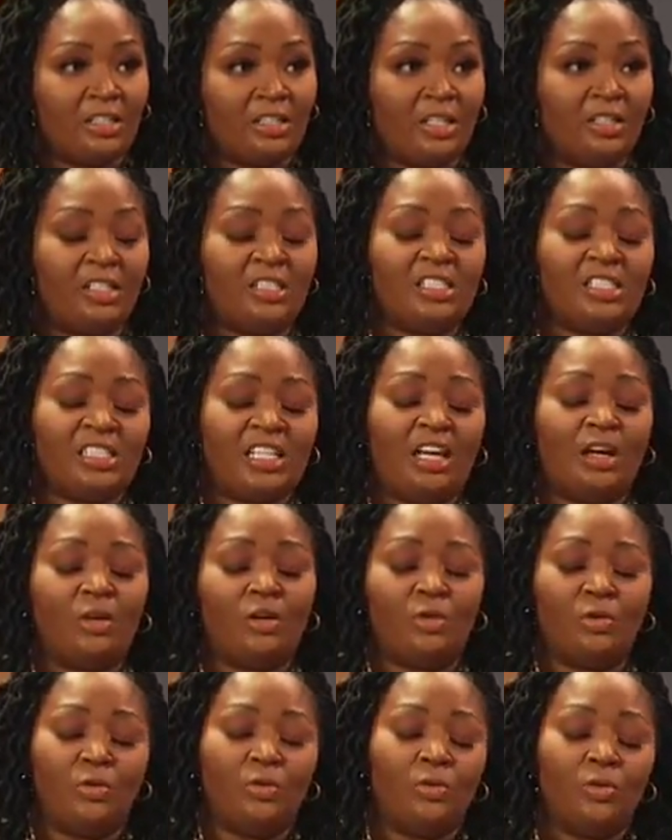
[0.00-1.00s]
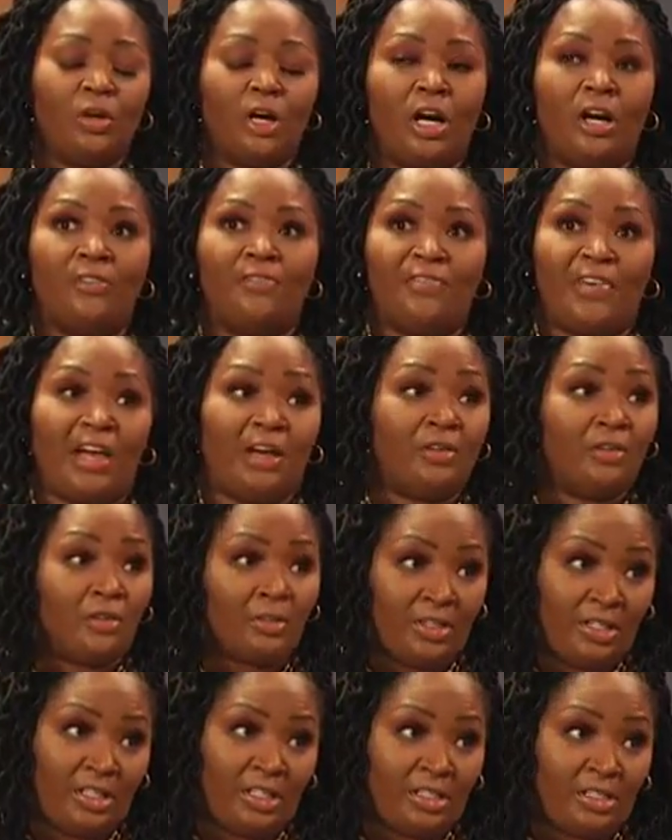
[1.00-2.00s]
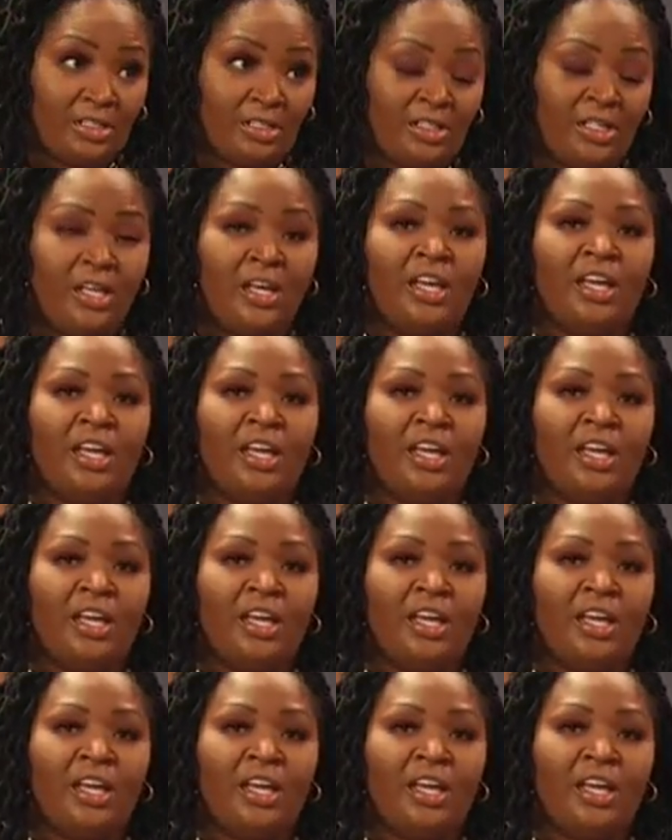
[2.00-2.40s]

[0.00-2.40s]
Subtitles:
Now, this is how cool our founder is.